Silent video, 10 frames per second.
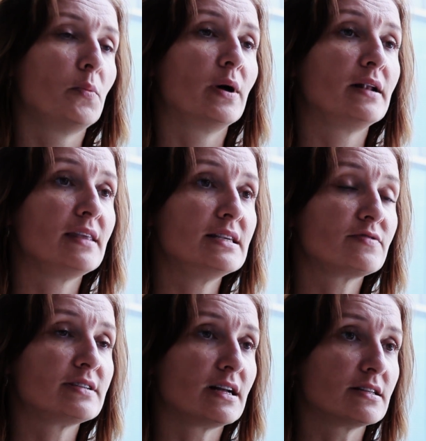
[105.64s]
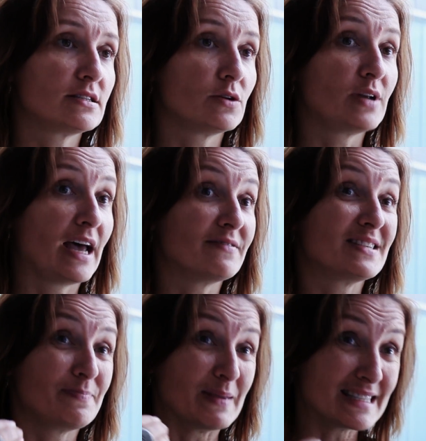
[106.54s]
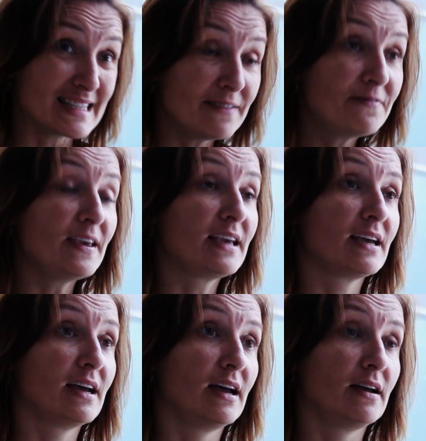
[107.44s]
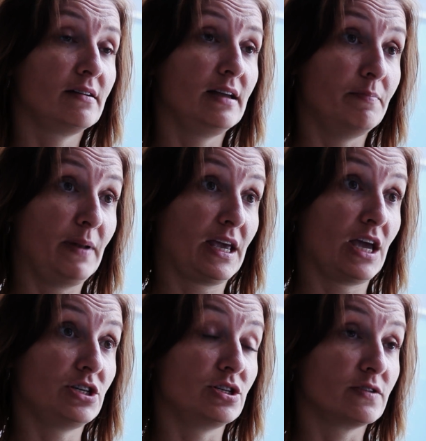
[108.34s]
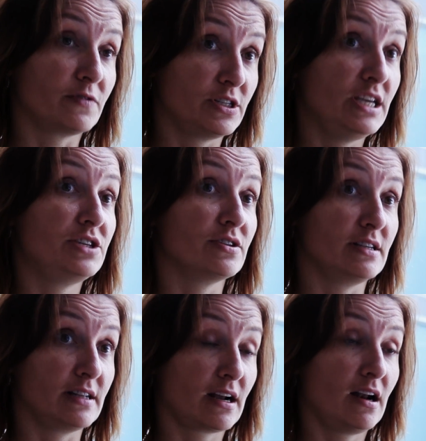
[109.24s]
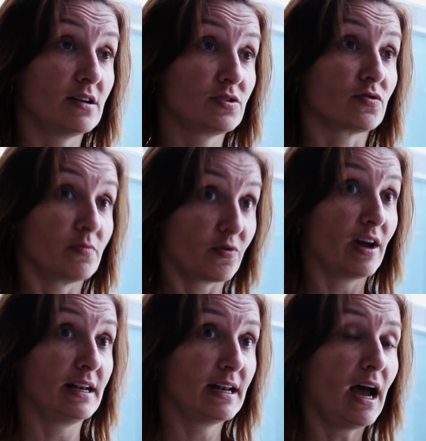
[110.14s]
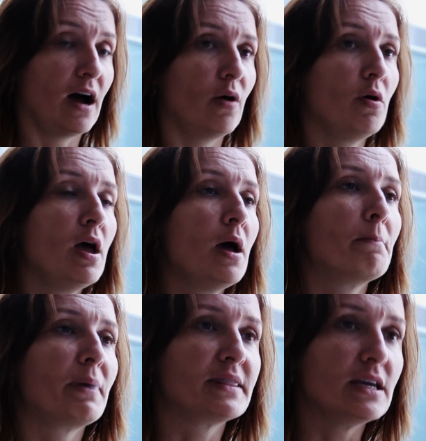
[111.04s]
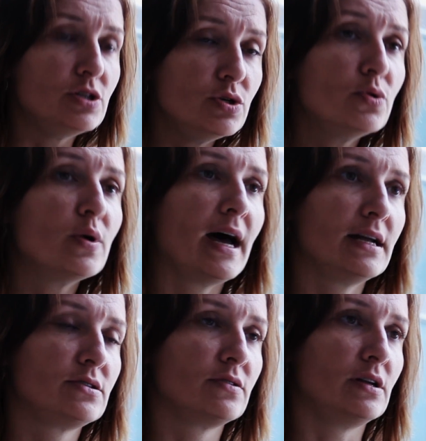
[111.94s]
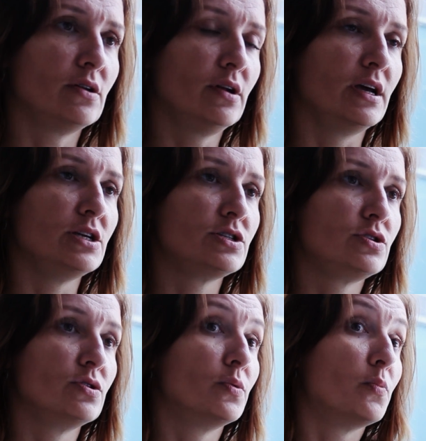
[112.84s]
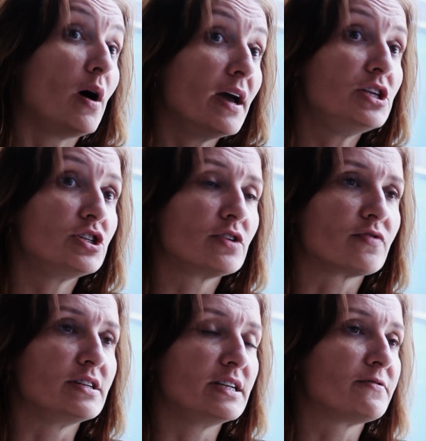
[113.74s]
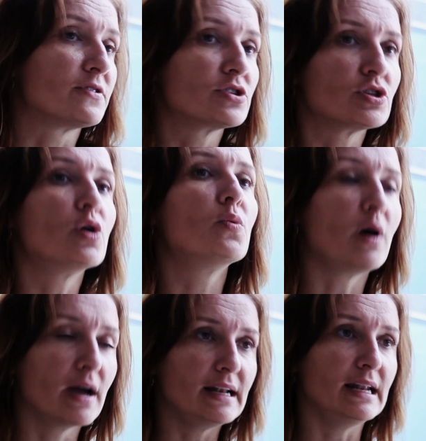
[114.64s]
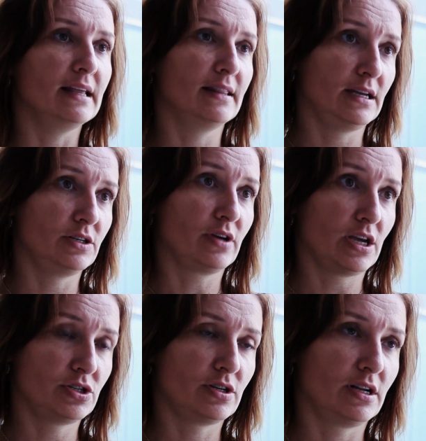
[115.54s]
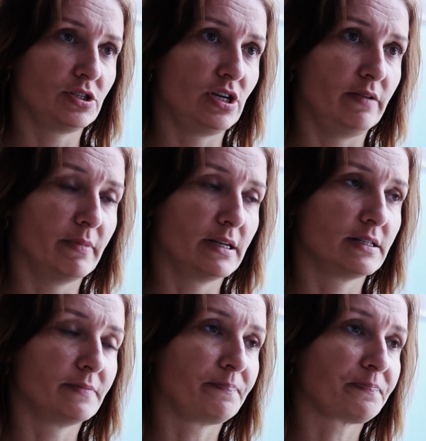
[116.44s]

Well, these results don't have specific uh, implications for teachers in the classroom right now, but they do add to the knowledge to why children differ so widely in their educational achievement.